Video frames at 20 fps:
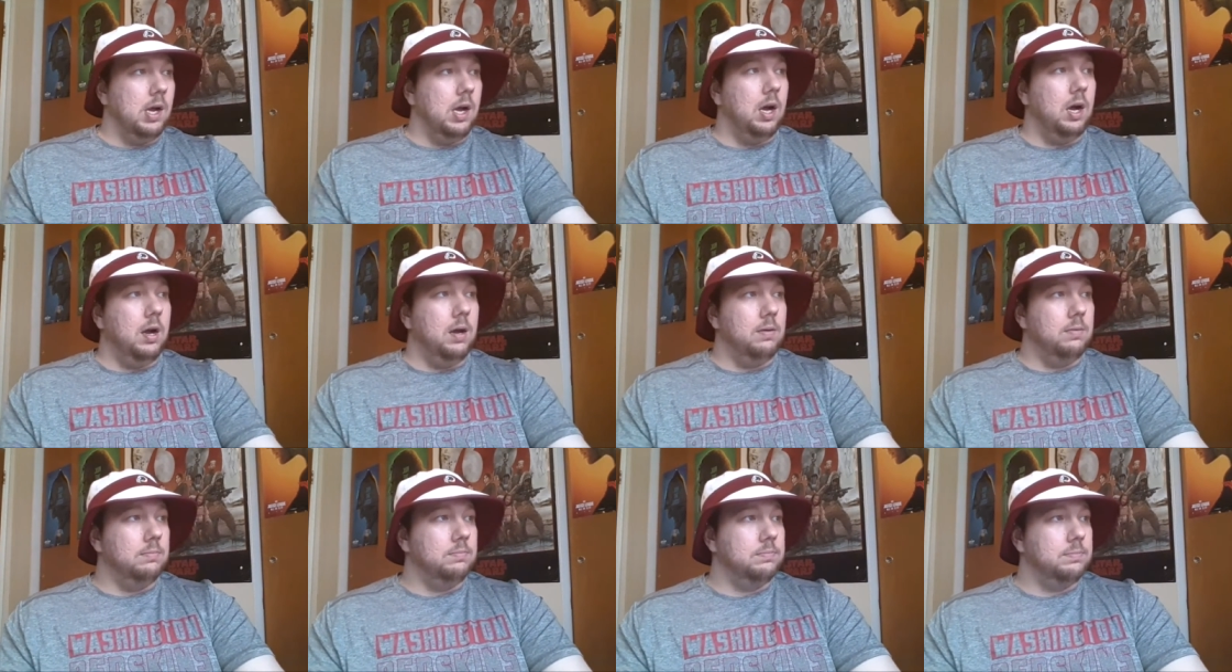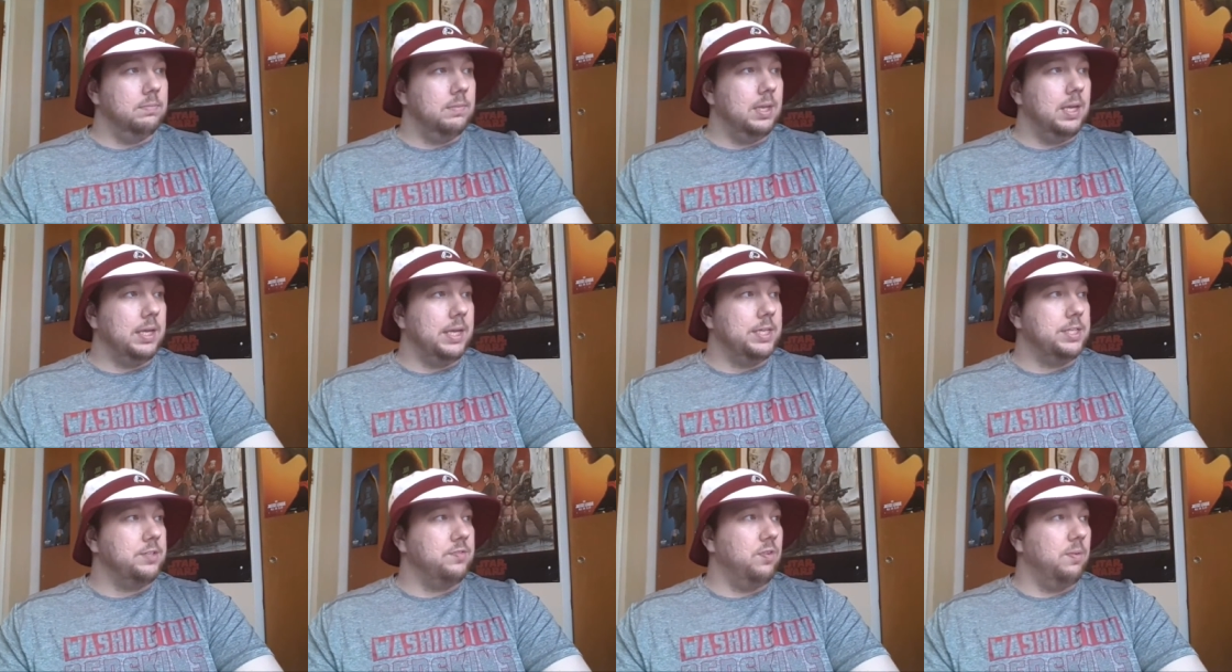
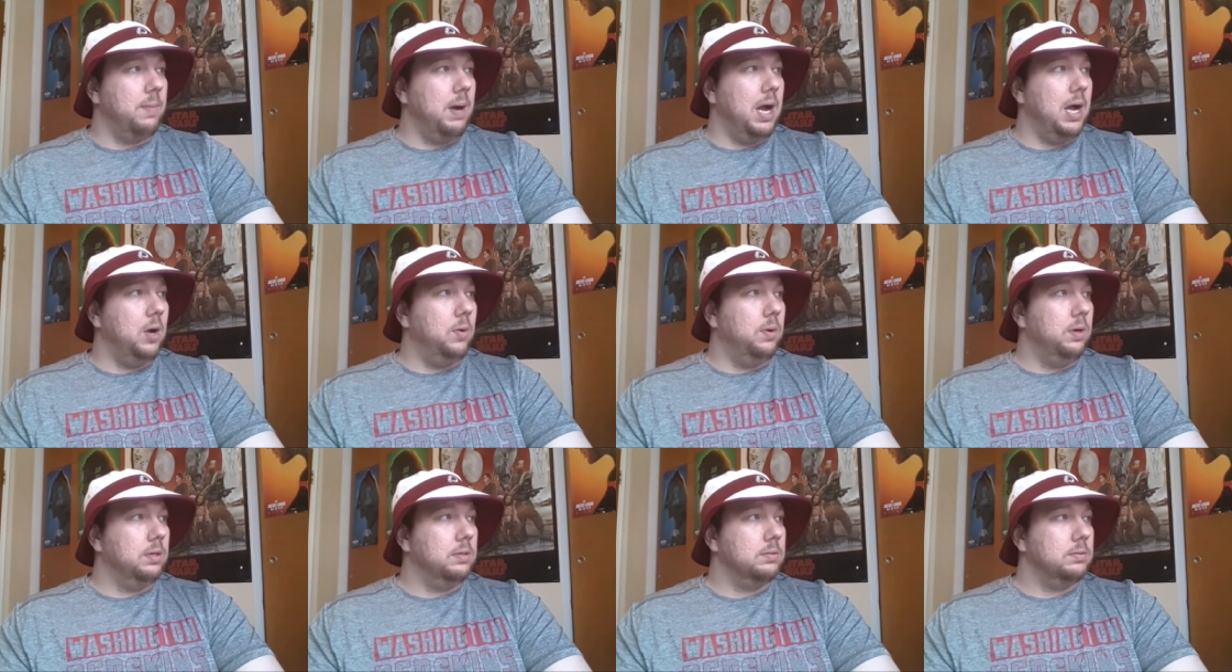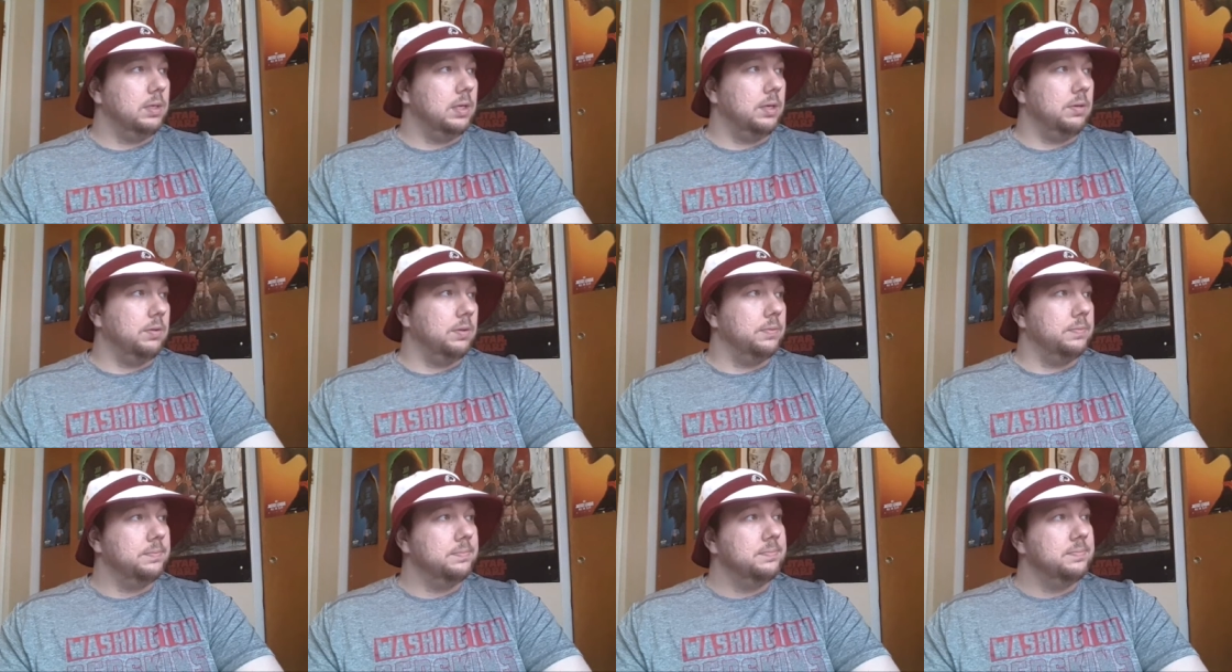I guess from Iowa. I
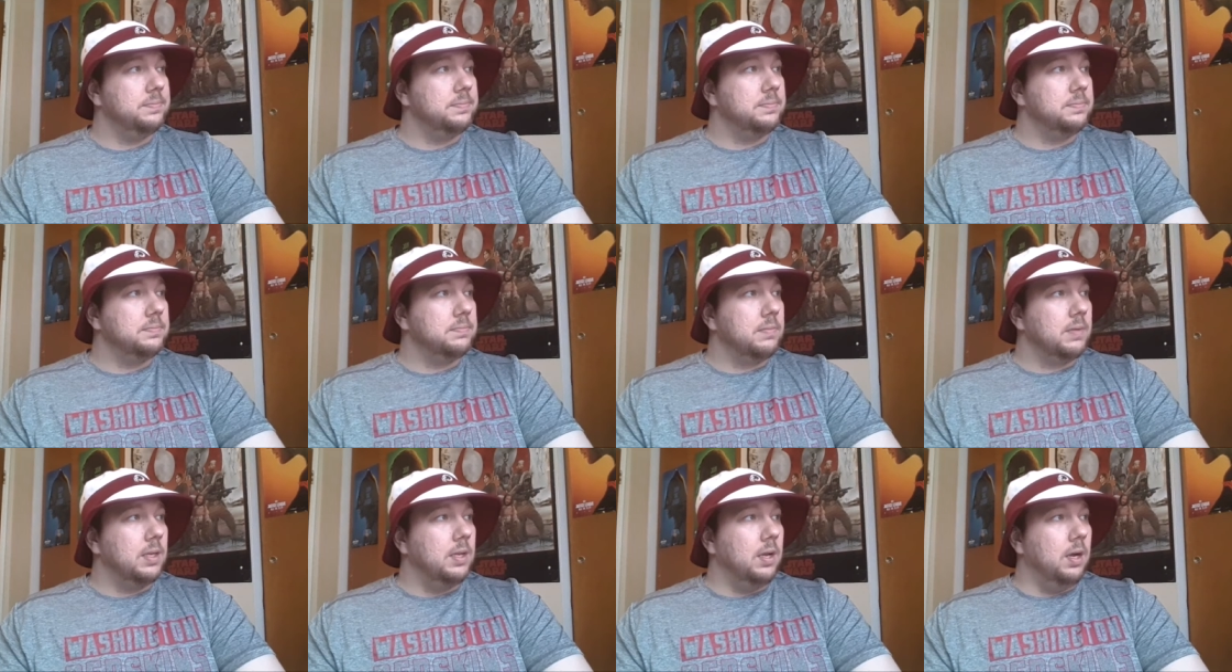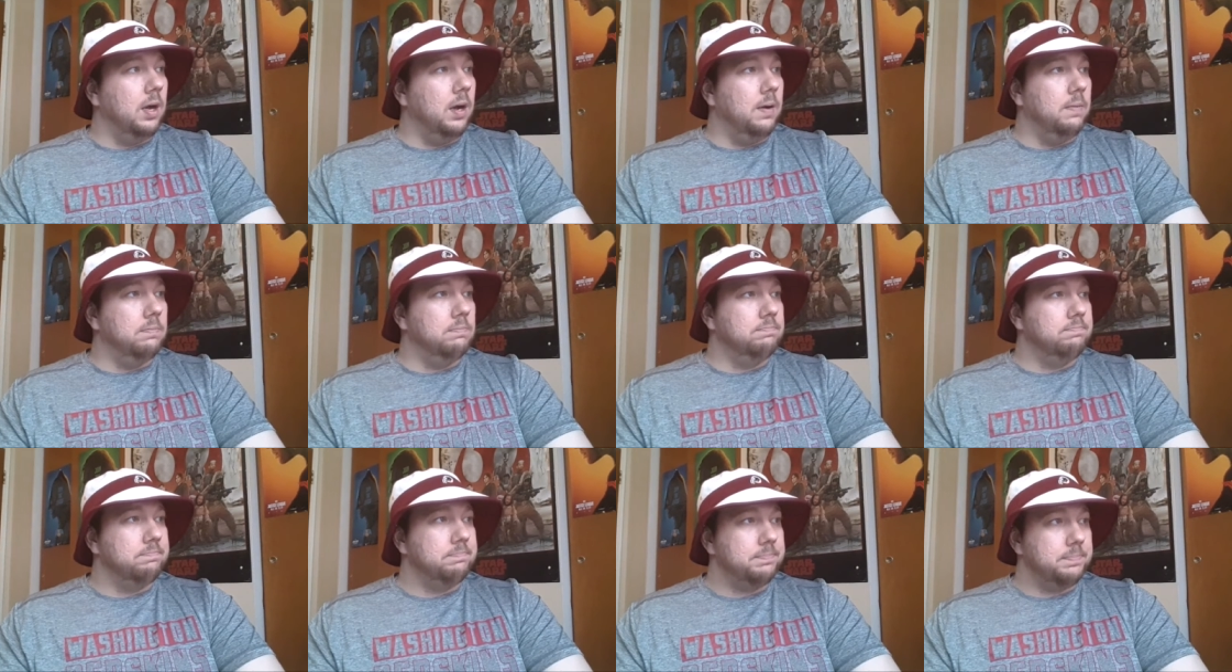don't
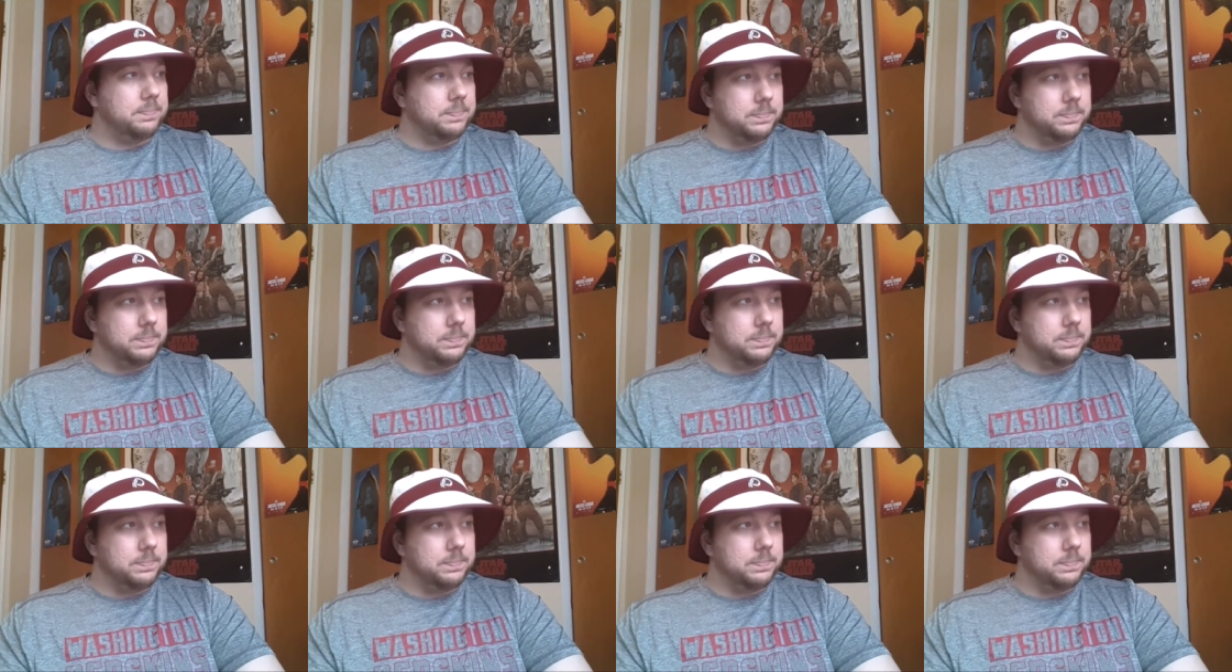know.